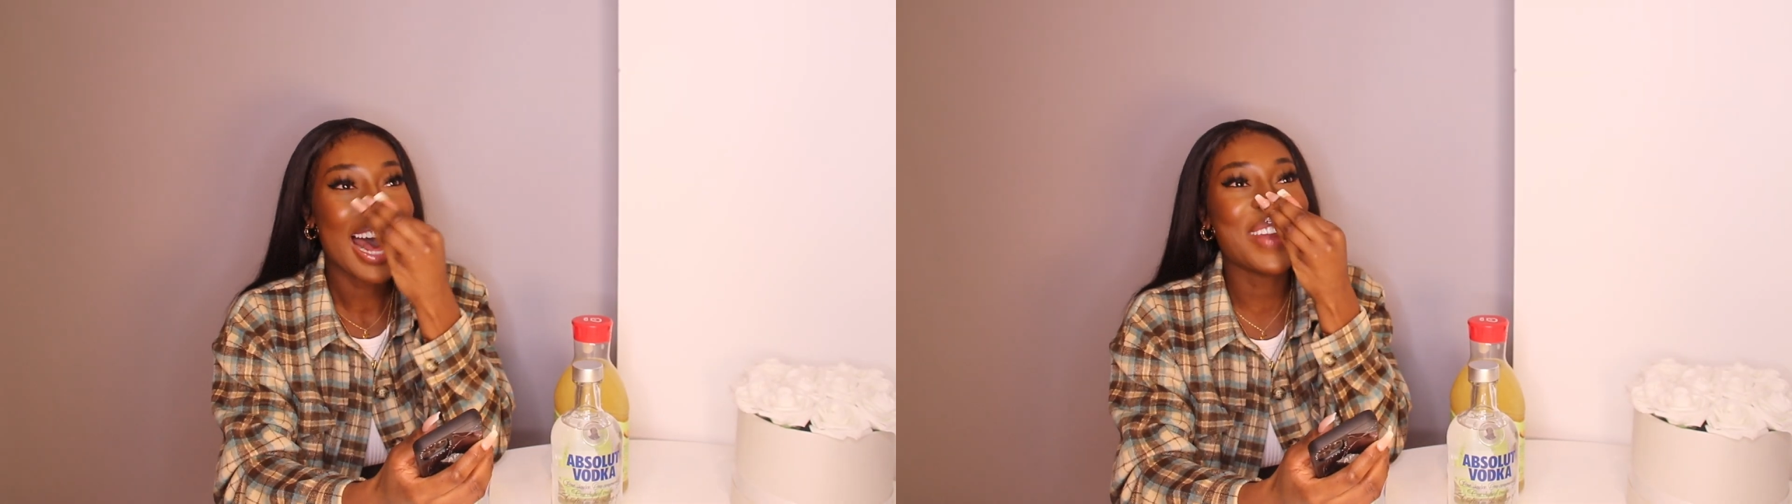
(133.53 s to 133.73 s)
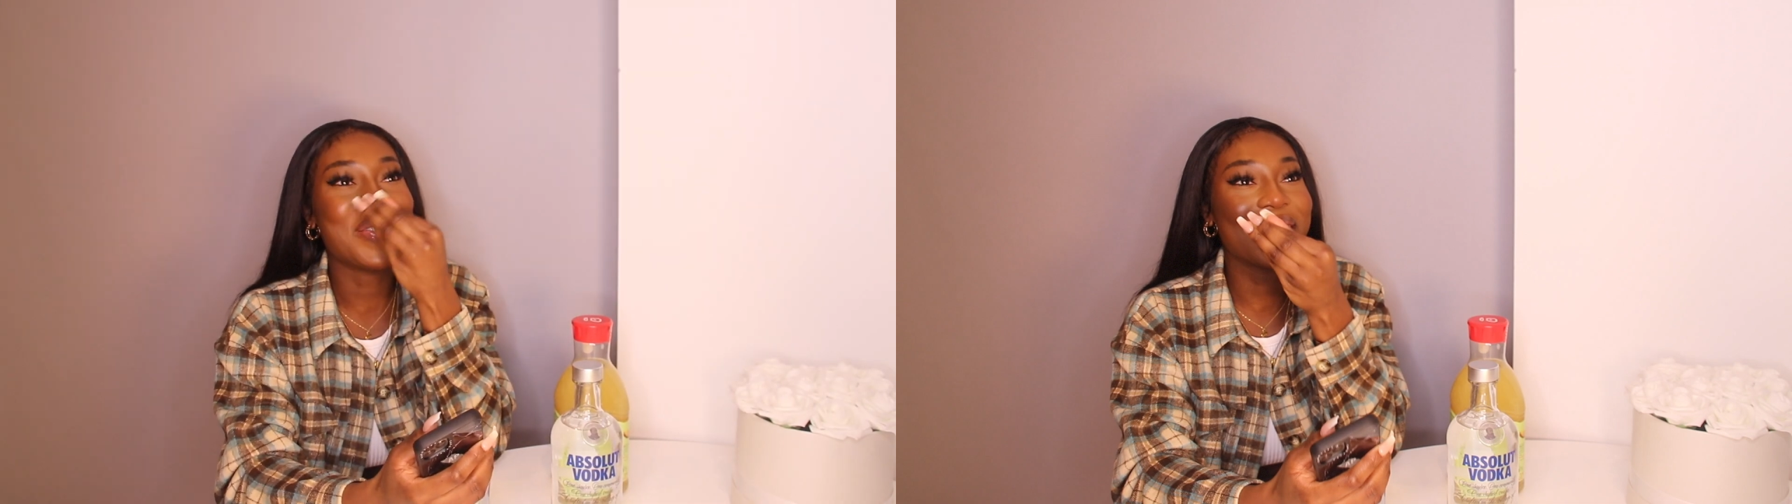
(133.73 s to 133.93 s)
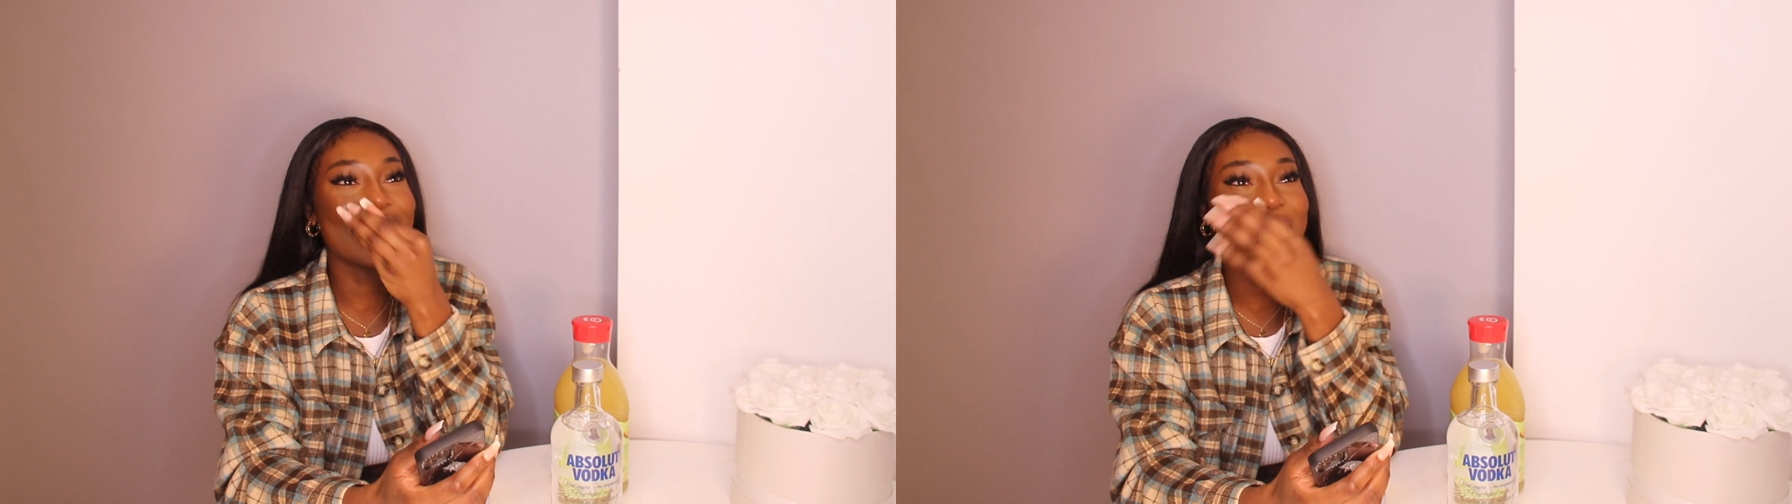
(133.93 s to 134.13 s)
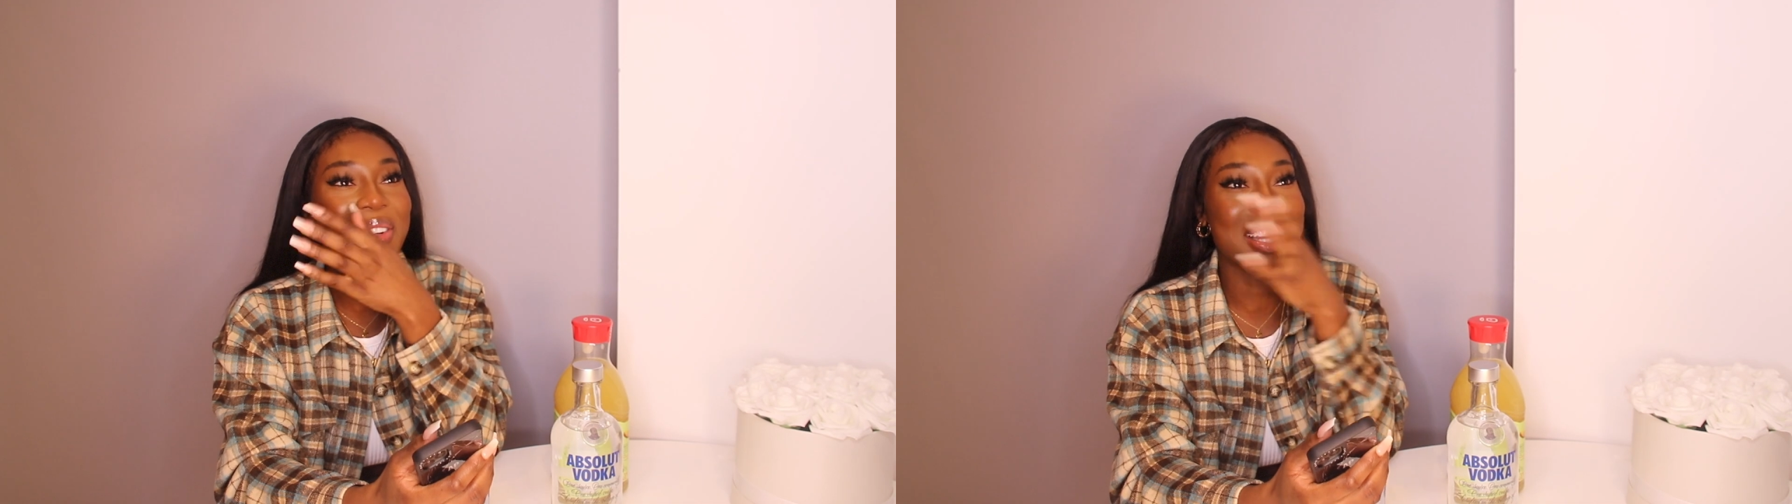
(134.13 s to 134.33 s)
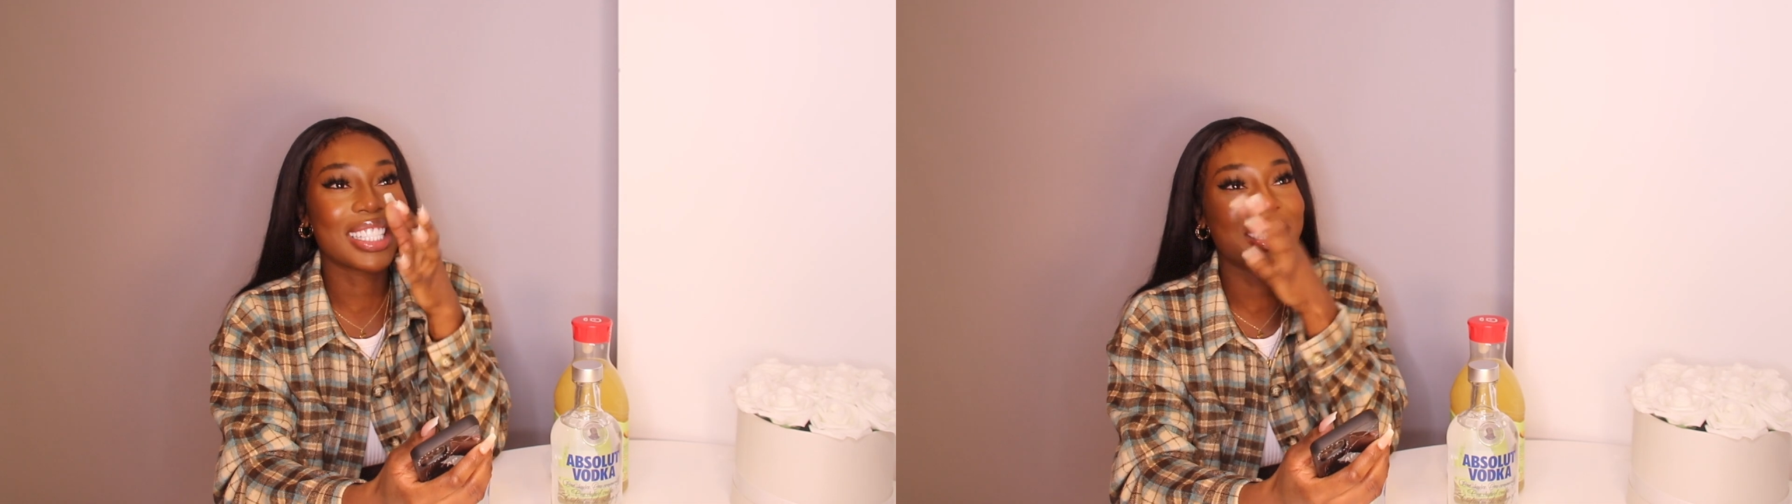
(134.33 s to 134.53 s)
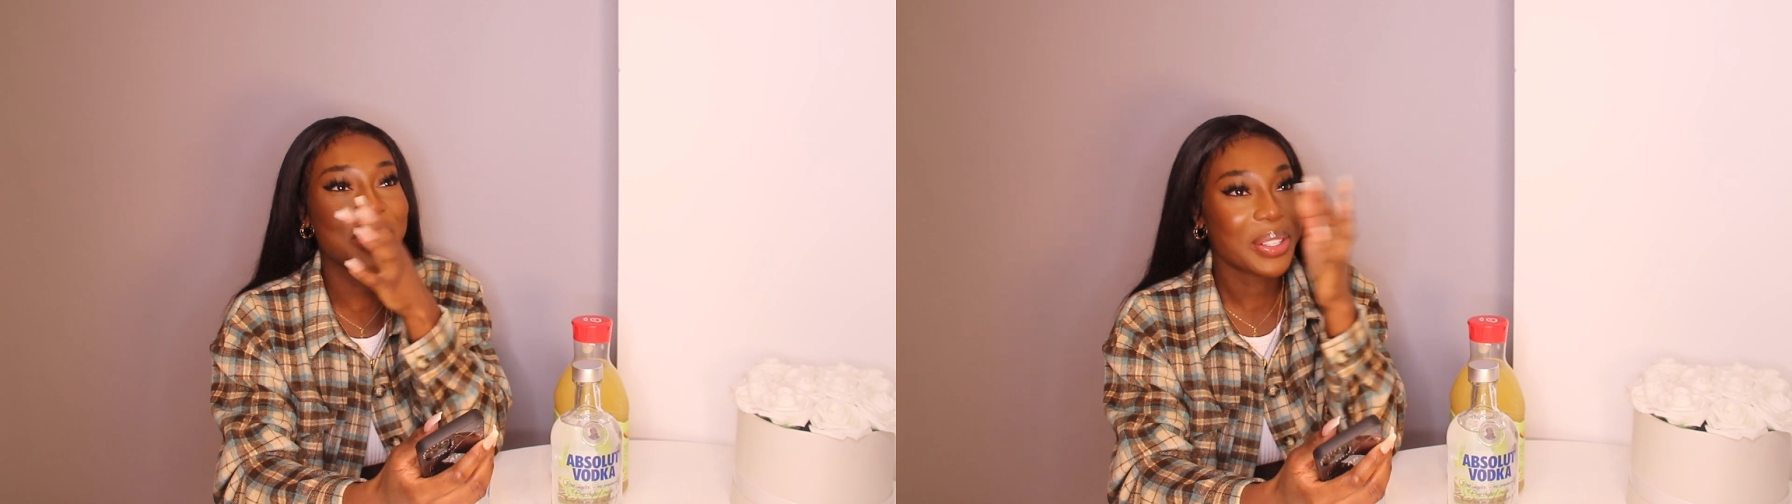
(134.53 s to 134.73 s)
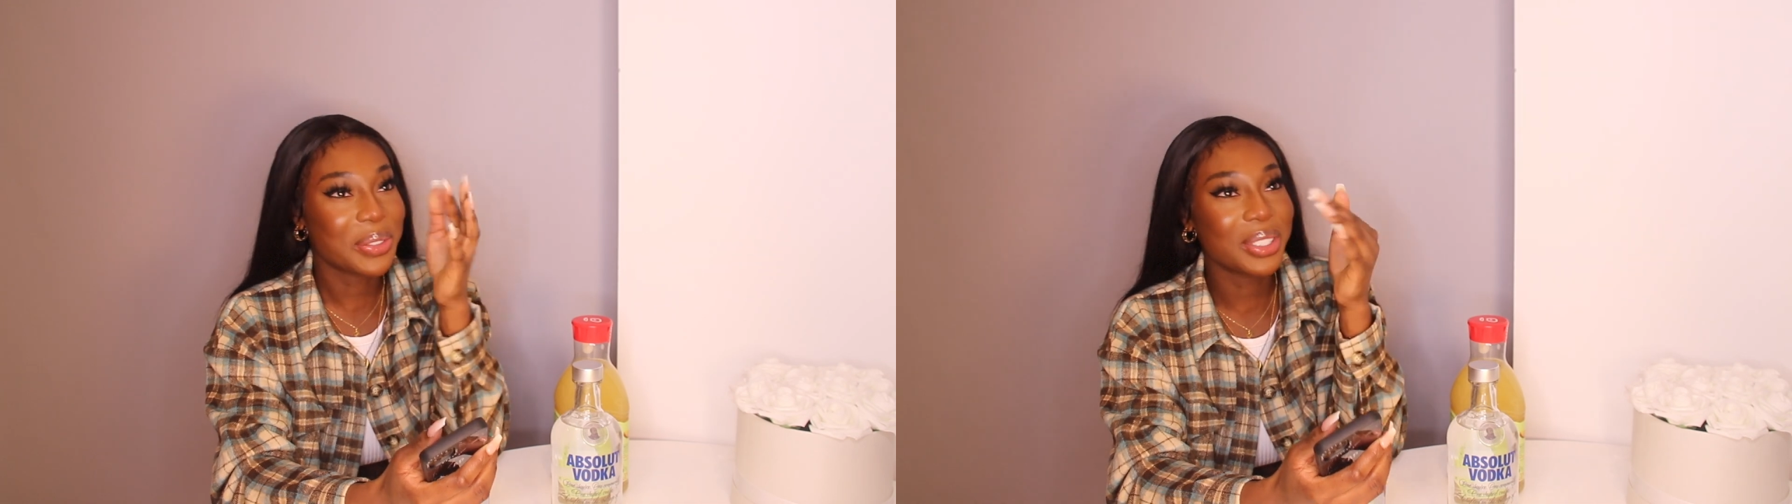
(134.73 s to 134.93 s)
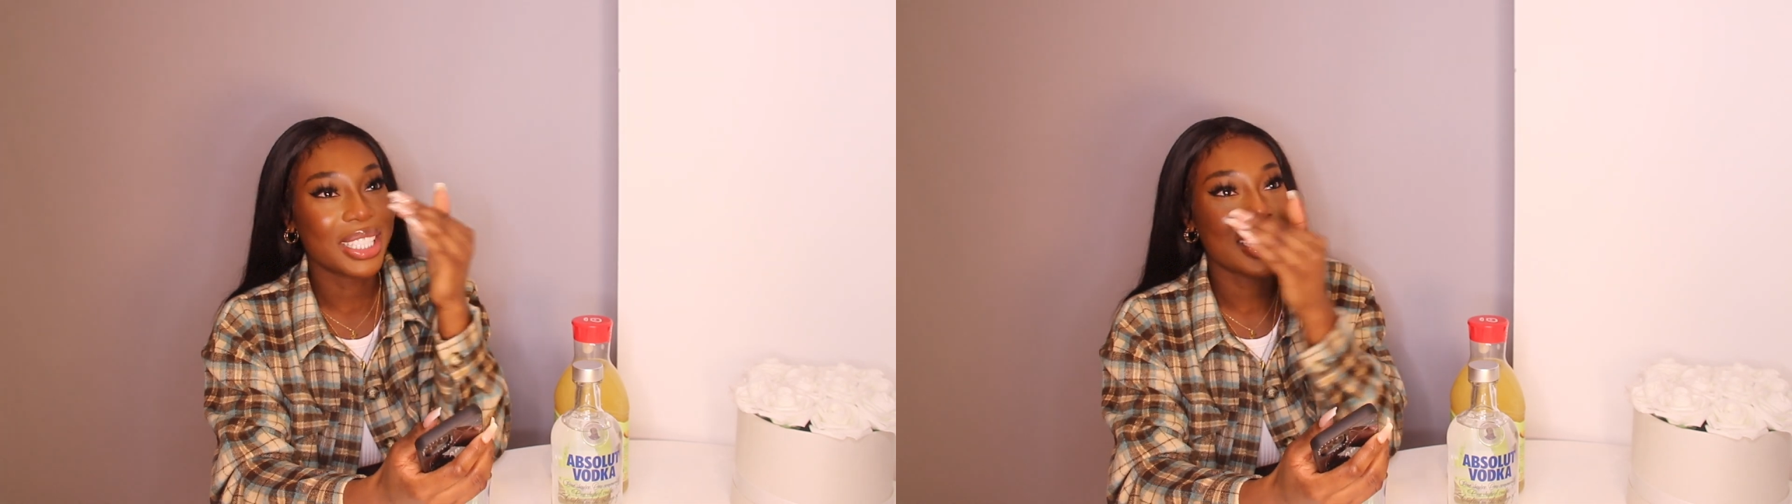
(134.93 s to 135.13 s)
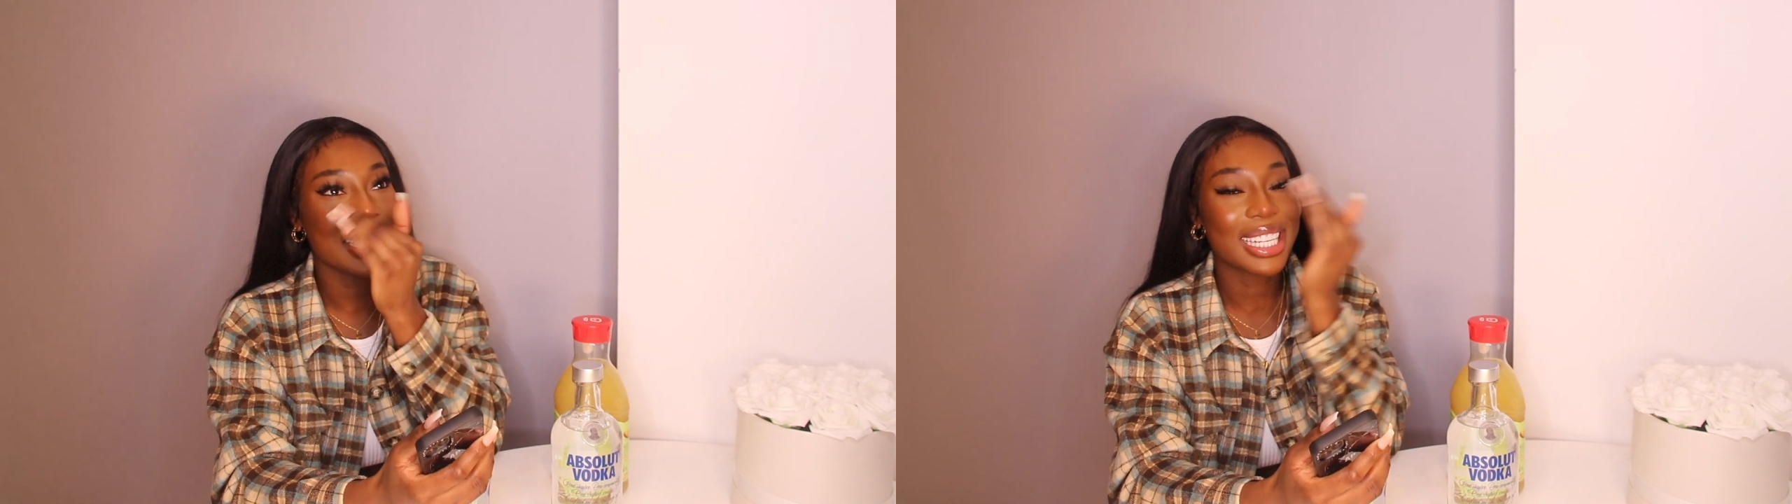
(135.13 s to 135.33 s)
And the thing is, I wanted to do it in order so I